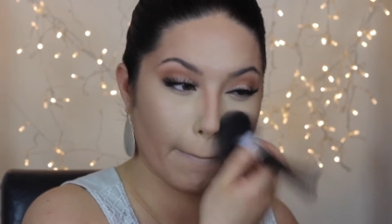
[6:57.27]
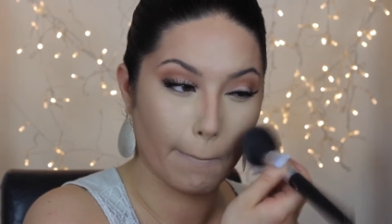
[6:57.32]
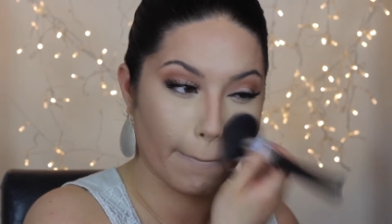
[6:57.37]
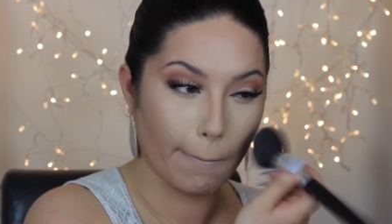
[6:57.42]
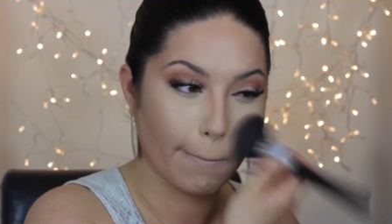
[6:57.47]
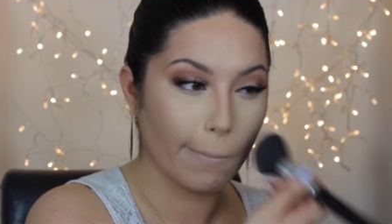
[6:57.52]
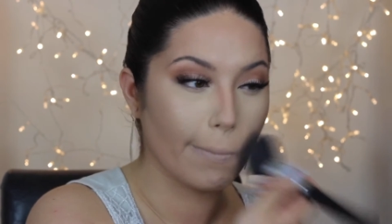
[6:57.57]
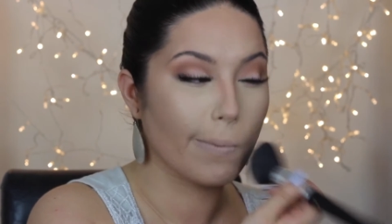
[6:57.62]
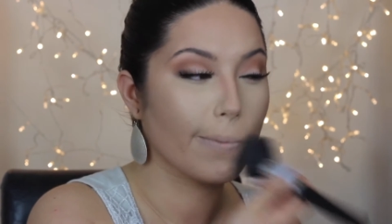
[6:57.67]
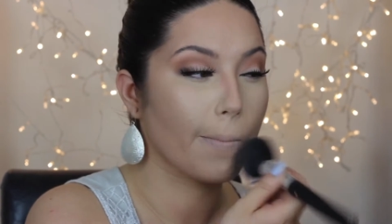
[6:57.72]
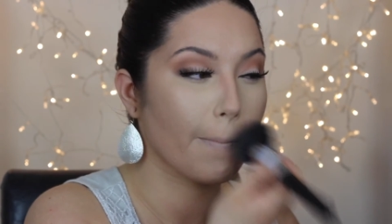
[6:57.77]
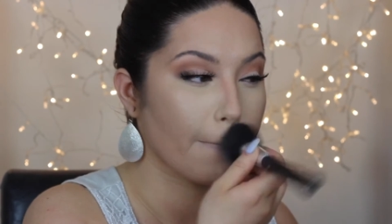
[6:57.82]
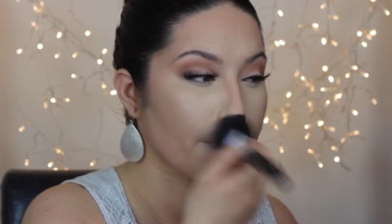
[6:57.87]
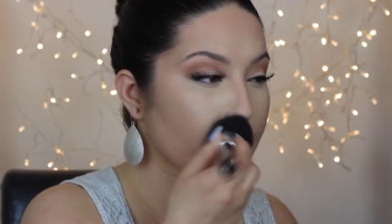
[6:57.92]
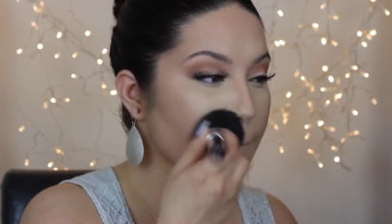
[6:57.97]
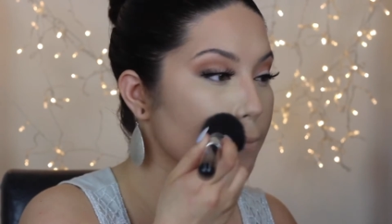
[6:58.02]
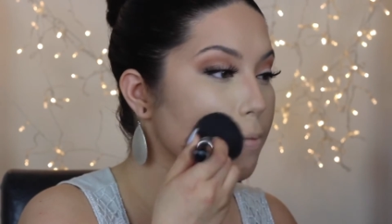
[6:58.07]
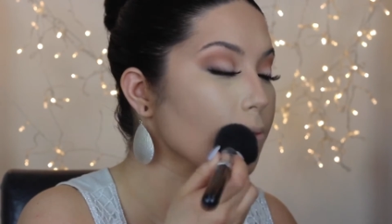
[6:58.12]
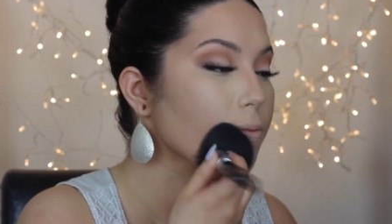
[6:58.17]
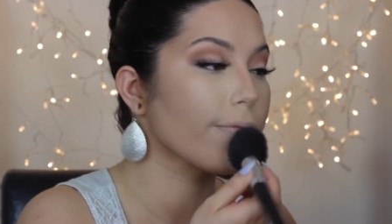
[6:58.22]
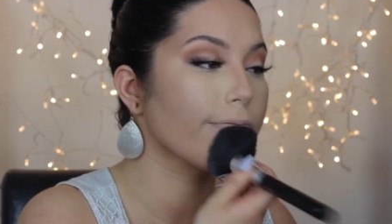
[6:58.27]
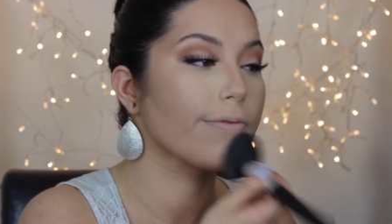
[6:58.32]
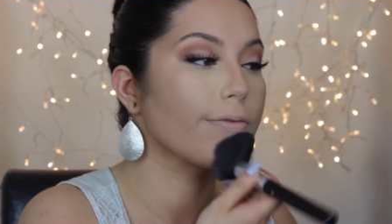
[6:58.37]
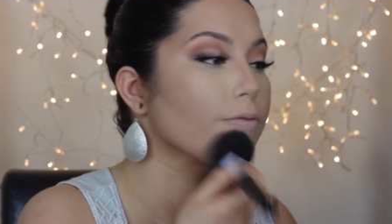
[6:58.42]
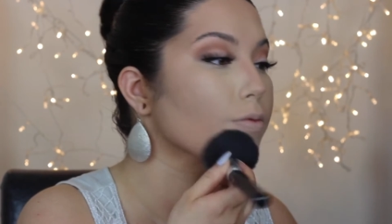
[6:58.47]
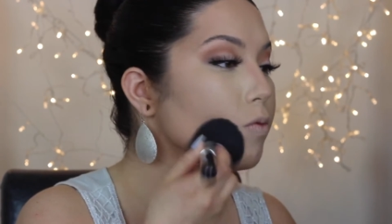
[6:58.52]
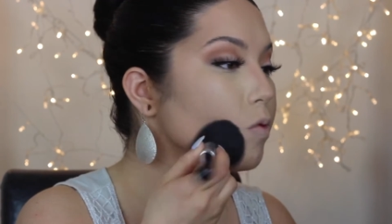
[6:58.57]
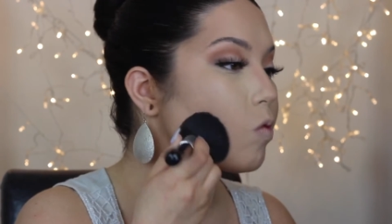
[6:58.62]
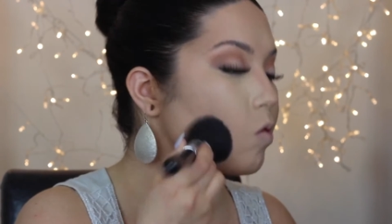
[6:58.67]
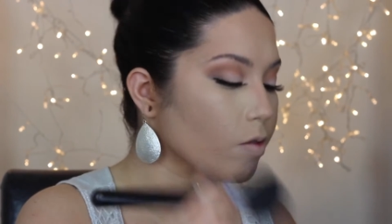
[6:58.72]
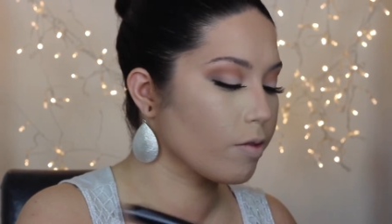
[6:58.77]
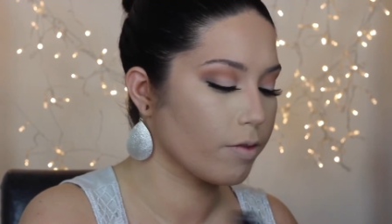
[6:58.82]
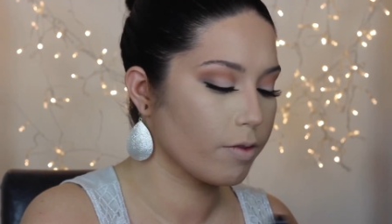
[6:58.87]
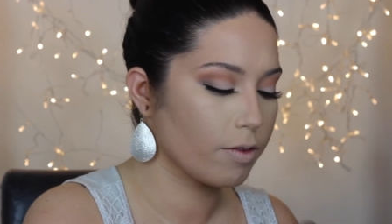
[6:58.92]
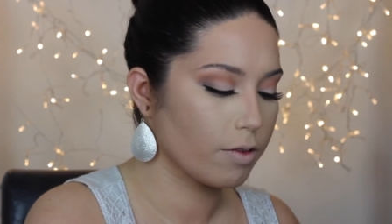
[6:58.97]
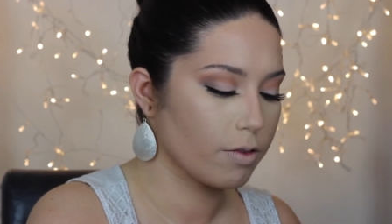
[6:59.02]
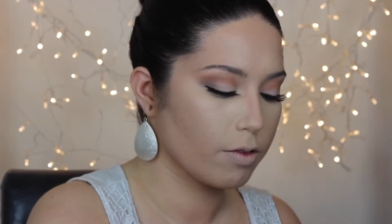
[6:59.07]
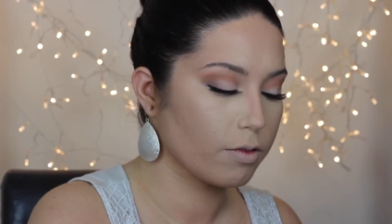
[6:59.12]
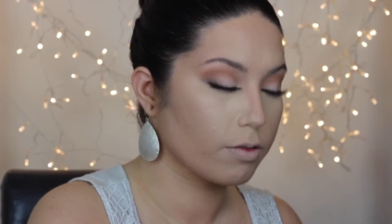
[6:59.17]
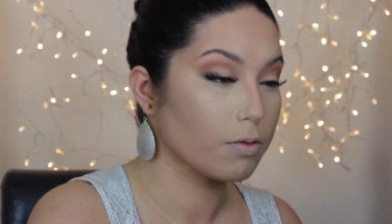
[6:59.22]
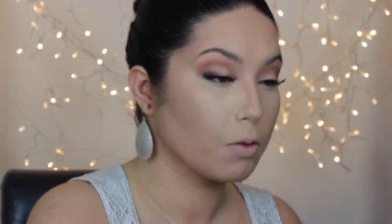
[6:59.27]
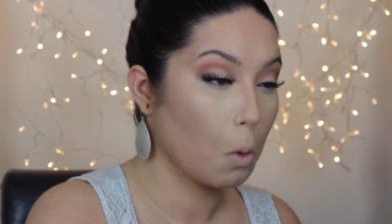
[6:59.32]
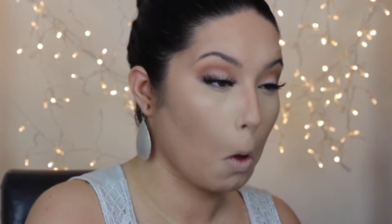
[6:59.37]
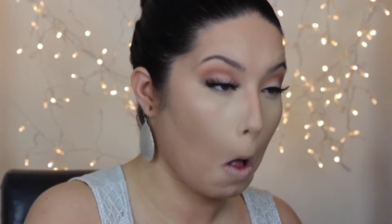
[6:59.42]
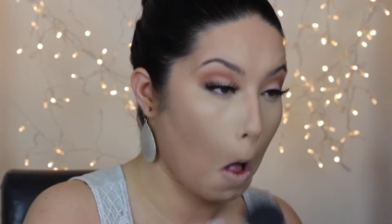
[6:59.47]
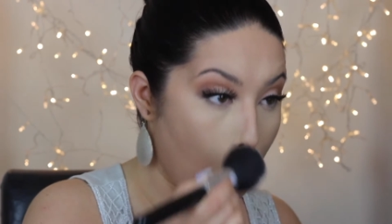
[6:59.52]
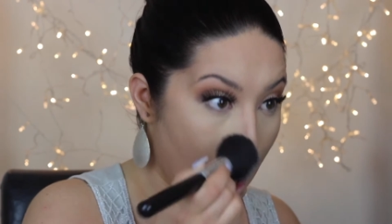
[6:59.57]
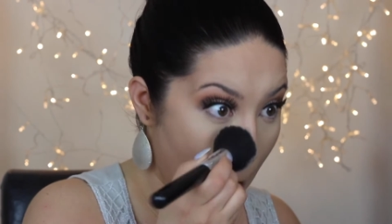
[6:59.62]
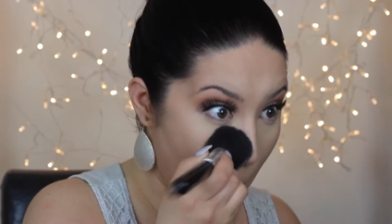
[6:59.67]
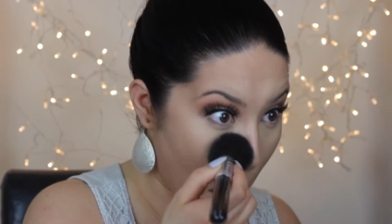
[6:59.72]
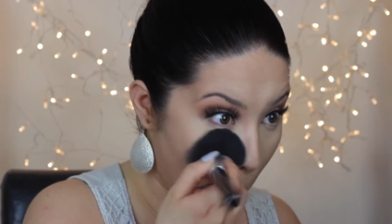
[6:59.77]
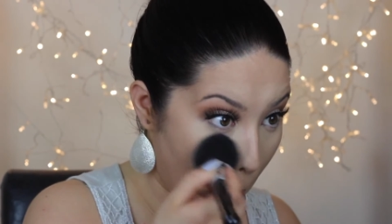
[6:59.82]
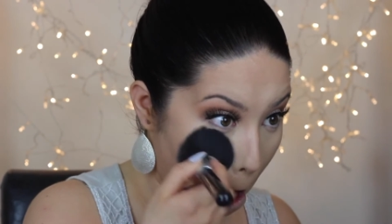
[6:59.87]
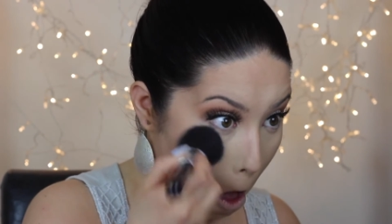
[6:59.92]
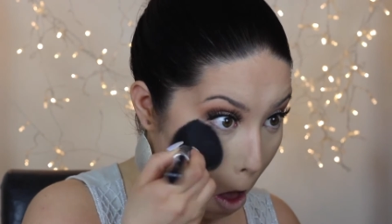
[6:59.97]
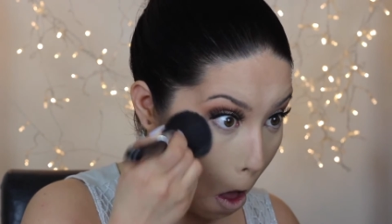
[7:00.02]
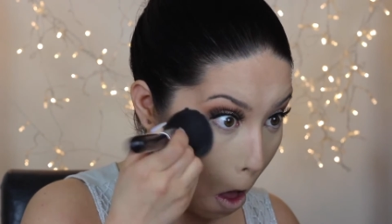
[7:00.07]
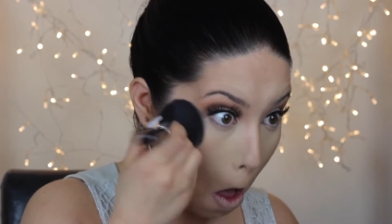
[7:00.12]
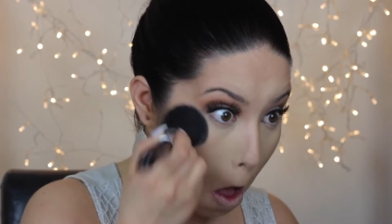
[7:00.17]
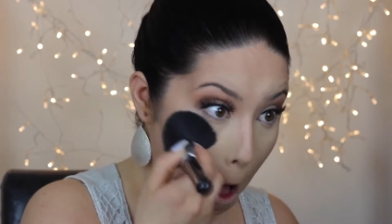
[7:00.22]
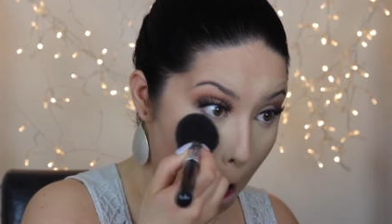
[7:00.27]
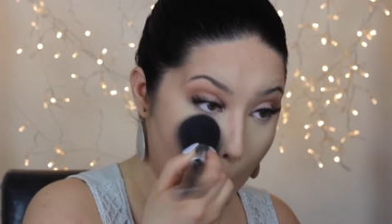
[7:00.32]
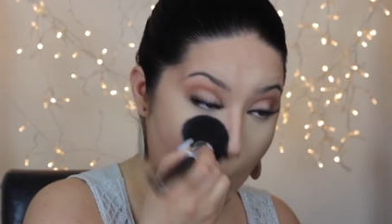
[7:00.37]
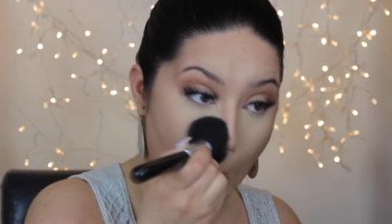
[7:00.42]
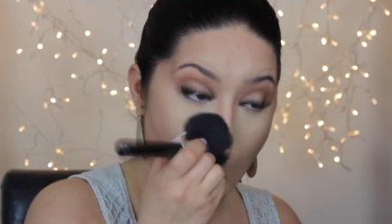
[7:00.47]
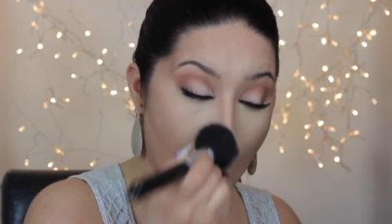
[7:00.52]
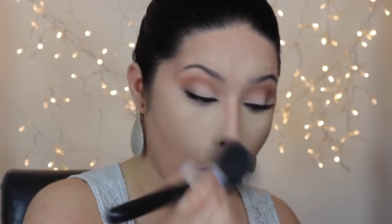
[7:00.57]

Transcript: with my Laura Mercier powder, per usual.